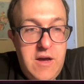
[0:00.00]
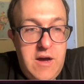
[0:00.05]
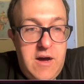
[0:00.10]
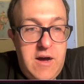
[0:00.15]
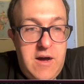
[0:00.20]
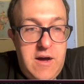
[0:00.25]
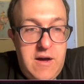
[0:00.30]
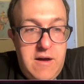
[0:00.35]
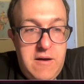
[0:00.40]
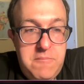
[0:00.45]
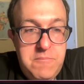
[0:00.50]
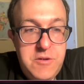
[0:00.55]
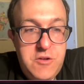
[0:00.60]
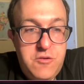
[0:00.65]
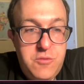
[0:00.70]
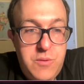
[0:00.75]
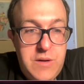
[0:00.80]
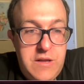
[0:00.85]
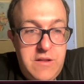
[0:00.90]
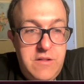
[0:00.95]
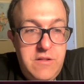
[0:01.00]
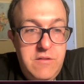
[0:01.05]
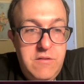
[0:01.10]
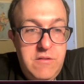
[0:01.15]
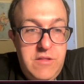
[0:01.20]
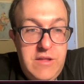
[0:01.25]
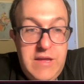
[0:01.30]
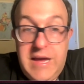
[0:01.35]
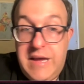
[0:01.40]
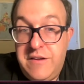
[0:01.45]
between
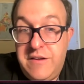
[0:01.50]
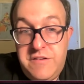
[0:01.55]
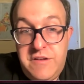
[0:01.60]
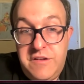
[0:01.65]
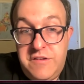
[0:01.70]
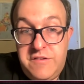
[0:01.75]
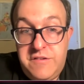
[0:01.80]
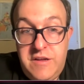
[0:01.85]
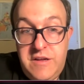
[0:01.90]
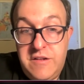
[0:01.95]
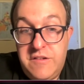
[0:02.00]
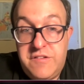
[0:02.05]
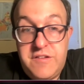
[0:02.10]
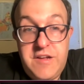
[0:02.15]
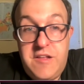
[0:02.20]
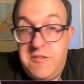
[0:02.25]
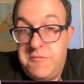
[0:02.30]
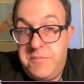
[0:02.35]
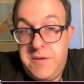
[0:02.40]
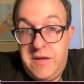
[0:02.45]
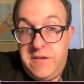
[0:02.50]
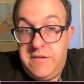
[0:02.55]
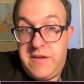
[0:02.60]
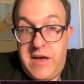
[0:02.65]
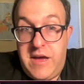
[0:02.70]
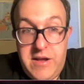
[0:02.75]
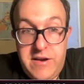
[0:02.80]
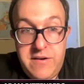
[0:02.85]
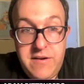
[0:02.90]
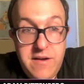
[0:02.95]
the ACC and, say, the Big
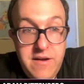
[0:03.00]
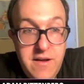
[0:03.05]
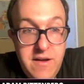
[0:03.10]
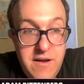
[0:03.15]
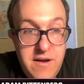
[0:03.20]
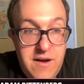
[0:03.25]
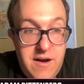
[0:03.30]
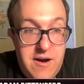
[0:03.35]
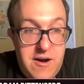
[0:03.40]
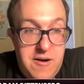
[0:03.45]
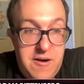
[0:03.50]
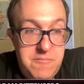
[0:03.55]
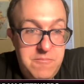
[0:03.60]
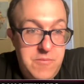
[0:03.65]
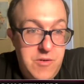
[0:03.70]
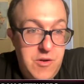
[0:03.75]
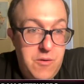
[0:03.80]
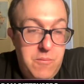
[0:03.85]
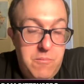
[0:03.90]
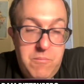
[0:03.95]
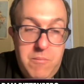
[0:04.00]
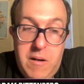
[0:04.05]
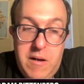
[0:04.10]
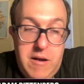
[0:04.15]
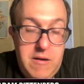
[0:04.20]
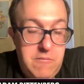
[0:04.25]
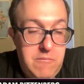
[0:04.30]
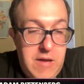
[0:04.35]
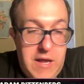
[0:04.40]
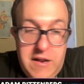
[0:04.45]
Ten.
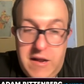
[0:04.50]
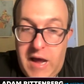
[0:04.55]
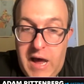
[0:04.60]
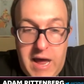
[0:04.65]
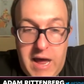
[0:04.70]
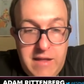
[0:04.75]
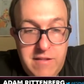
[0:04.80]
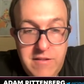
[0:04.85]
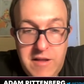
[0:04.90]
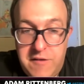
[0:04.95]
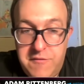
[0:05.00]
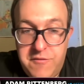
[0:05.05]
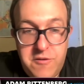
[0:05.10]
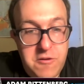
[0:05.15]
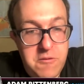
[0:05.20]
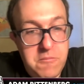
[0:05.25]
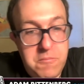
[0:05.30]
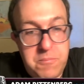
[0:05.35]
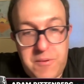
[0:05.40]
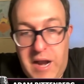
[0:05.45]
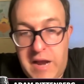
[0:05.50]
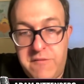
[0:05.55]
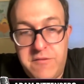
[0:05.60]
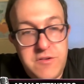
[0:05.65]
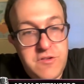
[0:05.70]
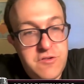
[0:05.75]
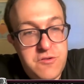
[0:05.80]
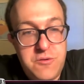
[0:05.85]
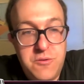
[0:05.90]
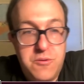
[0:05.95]
Kind of high level
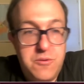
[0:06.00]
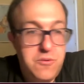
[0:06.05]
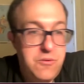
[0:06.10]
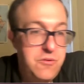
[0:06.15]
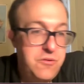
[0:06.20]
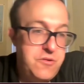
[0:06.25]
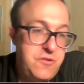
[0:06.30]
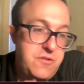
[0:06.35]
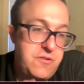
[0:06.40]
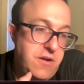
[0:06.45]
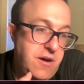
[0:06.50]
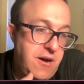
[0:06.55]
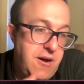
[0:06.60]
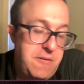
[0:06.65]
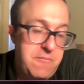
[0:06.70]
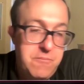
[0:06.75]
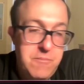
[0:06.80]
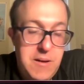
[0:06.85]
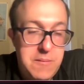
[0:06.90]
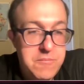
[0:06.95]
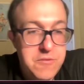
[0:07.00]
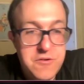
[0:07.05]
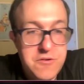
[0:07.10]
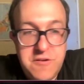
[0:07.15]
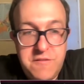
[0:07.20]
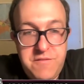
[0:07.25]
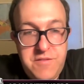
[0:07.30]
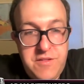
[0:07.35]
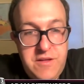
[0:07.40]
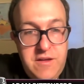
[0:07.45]
private schools, members
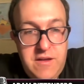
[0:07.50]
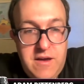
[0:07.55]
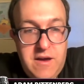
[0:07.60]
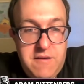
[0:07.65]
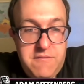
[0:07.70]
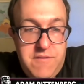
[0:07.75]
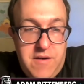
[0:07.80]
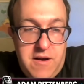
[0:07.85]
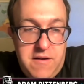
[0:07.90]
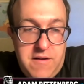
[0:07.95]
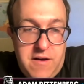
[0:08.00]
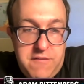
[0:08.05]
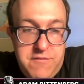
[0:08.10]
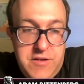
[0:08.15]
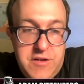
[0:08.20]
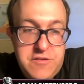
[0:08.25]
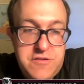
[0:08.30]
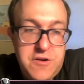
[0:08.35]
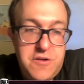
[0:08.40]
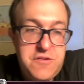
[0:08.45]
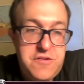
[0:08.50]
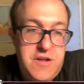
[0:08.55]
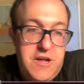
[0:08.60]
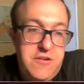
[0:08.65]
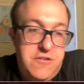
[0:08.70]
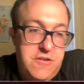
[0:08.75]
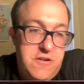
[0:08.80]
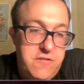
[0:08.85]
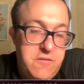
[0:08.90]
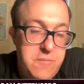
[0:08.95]
of the
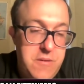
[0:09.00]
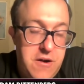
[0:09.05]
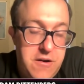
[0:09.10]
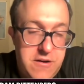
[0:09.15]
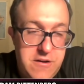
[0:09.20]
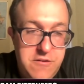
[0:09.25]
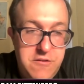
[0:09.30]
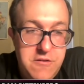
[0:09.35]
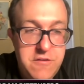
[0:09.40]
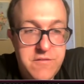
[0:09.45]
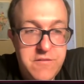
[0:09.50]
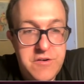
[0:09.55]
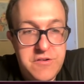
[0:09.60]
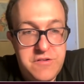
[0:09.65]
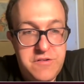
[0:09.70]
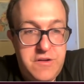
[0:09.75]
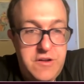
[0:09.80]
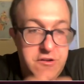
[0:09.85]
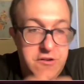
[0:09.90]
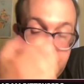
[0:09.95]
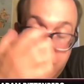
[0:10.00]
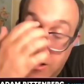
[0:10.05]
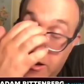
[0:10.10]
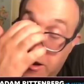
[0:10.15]
Association of American Universities,